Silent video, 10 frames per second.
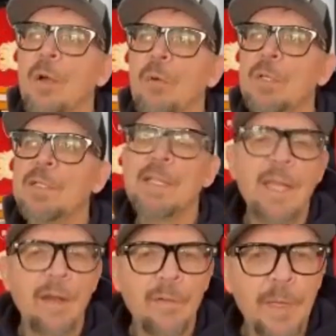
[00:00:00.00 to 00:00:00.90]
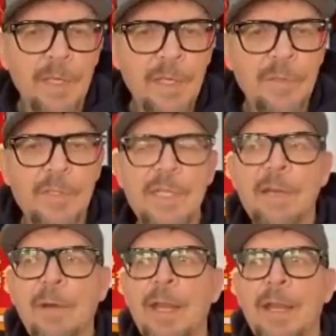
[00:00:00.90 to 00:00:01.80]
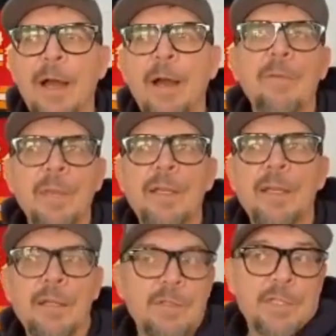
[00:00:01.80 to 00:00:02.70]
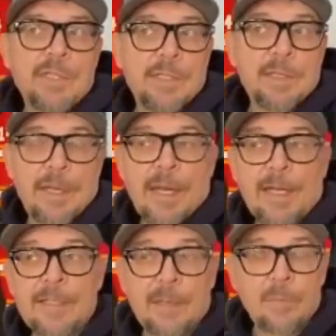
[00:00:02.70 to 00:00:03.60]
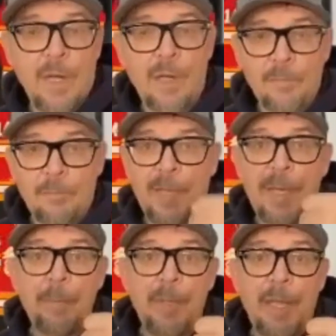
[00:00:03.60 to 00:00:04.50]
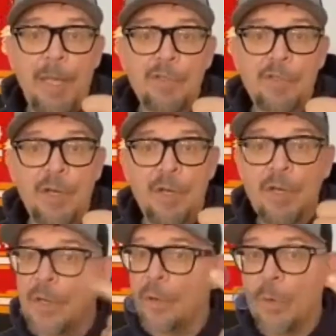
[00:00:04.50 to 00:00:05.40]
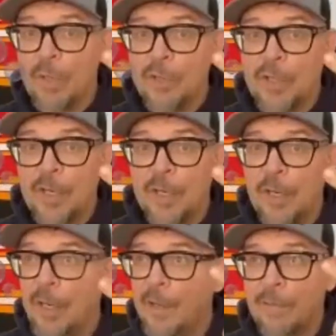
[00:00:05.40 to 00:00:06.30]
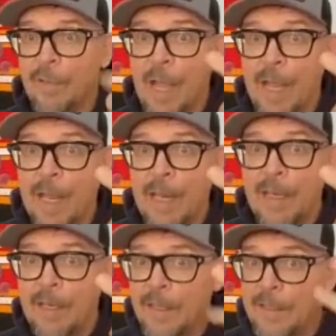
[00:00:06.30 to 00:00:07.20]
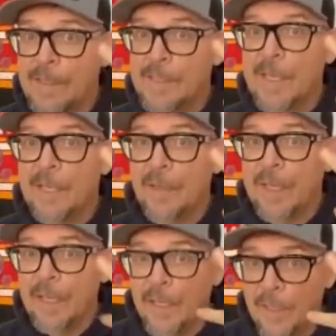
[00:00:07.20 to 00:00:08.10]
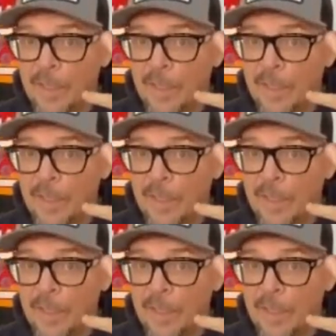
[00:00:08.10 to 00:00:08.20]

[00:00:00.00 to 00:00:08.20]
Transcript: what is the government using right now? And I said, well, manipulation, coercion, lying, stealing,